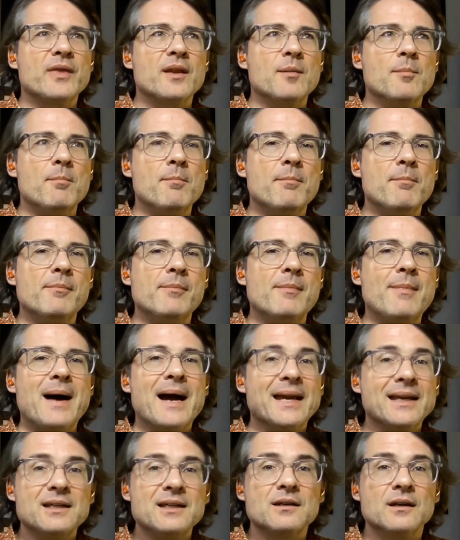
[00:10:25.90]

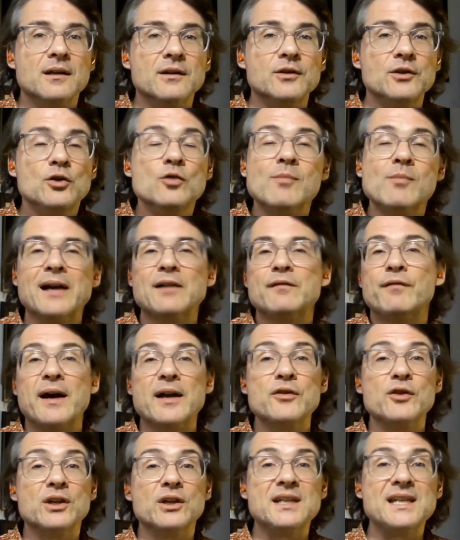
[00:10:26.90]
you might
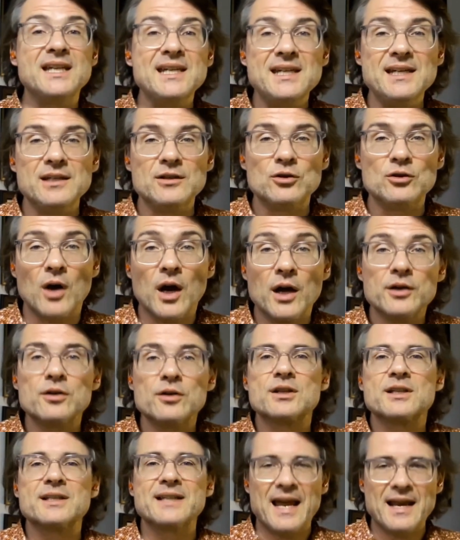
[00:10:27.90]
find the key to
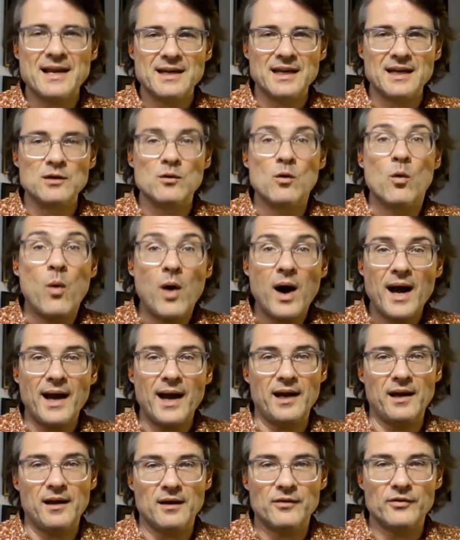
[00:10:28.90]
understanding
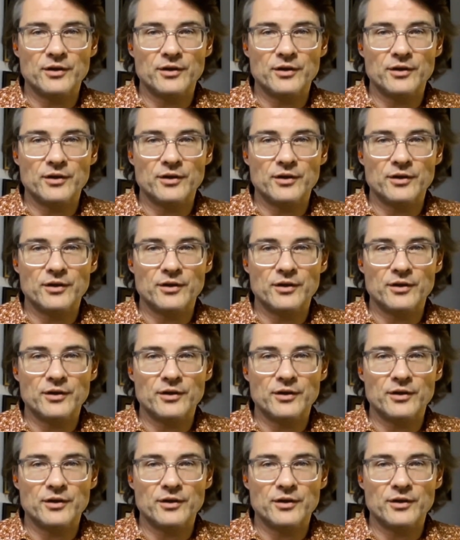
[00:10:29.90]
why